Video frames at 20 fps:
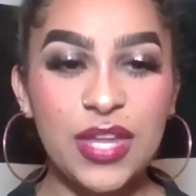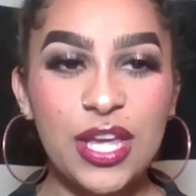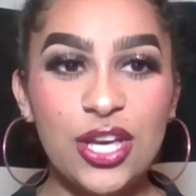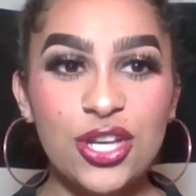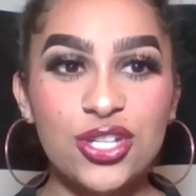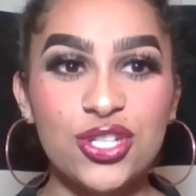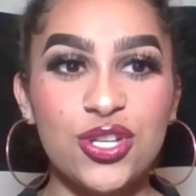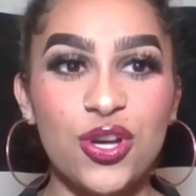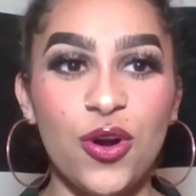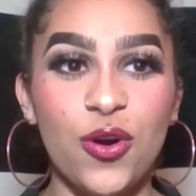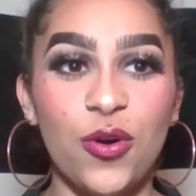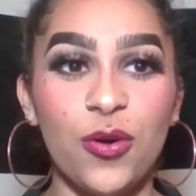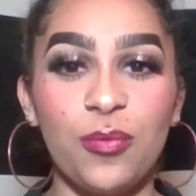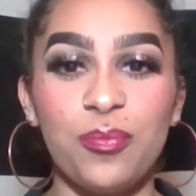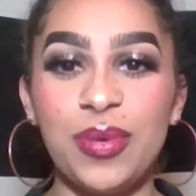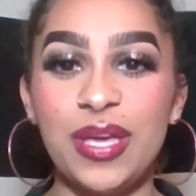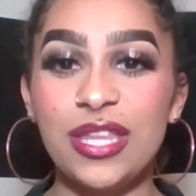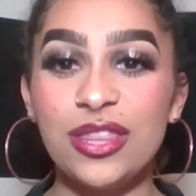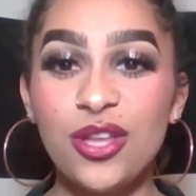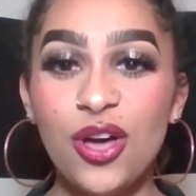So
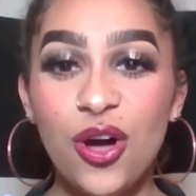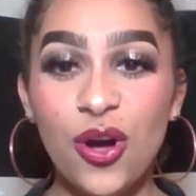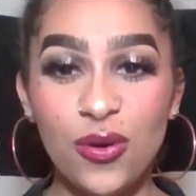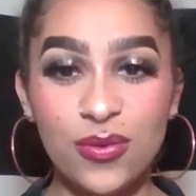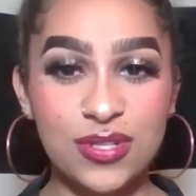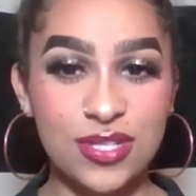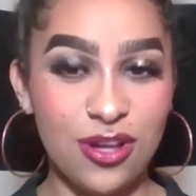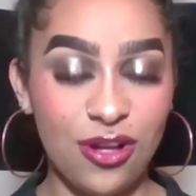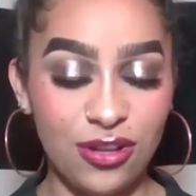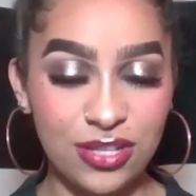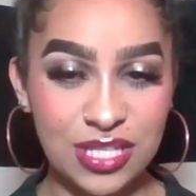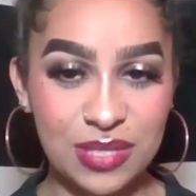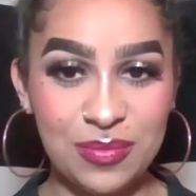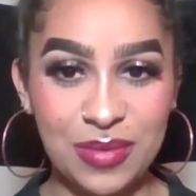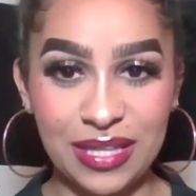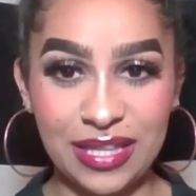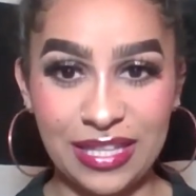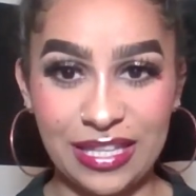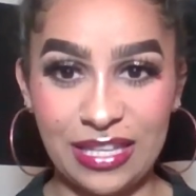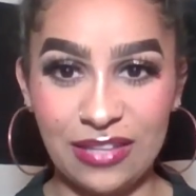being the host
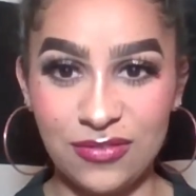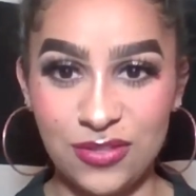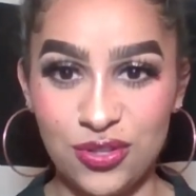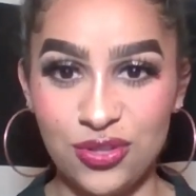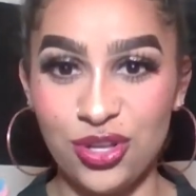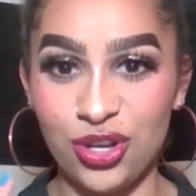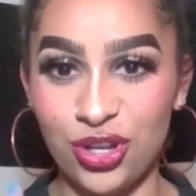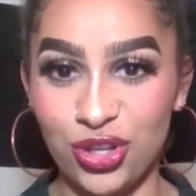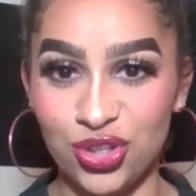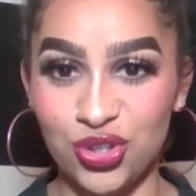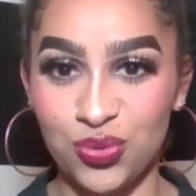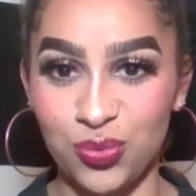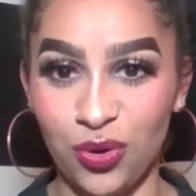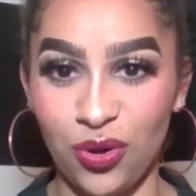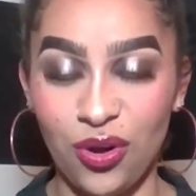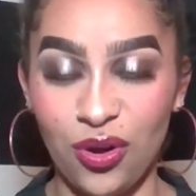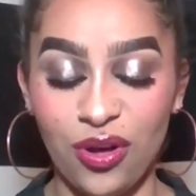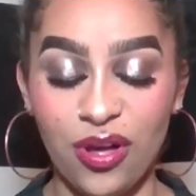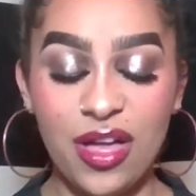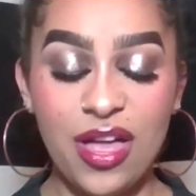ultimately gives you the
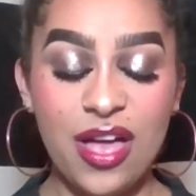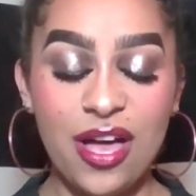control